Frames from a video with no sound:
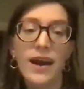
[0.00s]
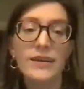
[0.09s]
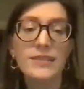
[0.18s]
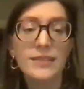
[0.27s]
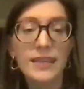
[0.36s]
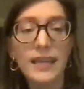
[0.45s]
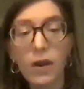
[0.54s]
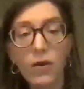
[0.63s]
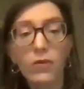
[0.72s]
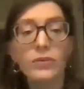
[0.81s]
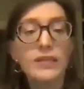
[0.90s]
a
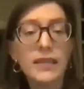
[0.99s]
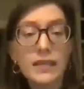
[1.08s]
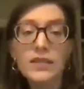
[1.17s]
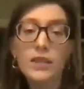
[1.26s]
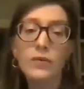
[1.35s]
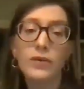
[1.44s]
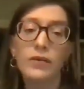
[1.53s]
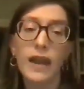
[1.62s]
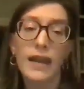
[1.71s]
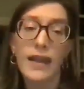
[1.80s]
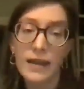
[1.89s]
city-owned interior
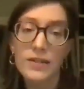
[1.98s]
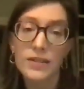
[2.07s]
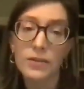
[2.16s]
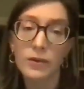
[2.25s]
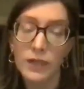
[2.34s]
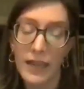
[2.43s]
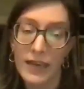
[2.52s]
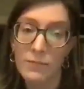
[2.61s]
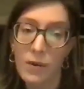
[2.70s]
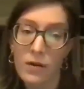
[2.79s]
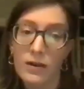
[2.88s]
and exterior
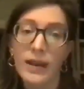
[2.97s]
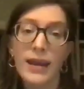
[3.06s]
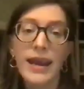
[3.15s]
landmark